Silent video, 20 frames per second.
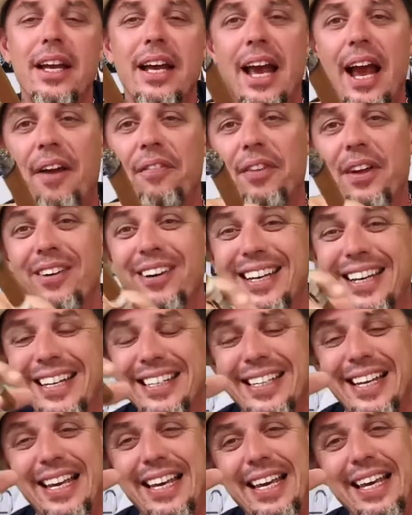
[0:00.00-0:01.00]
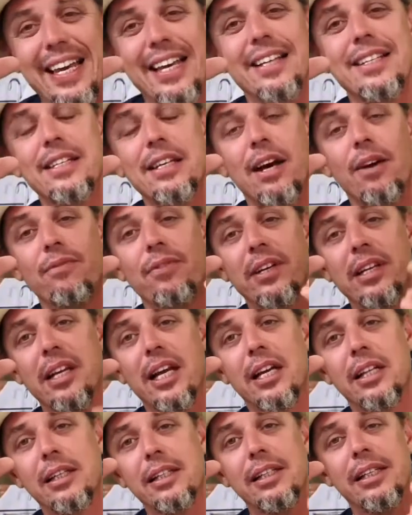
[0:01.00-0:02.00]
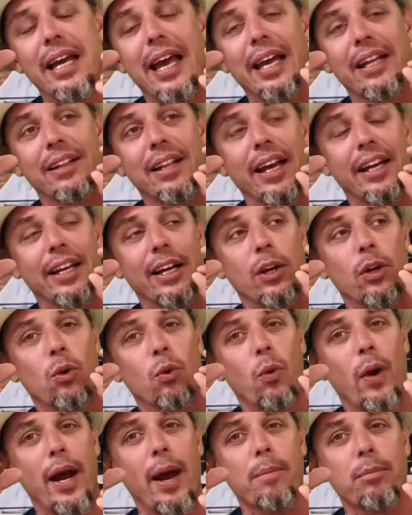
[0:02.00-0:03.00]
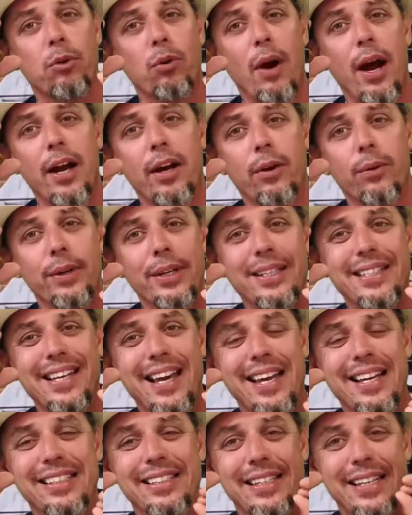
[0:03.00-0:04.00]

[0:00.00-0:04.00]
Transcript: And there is a hint of vanilla and like a graham crackery taste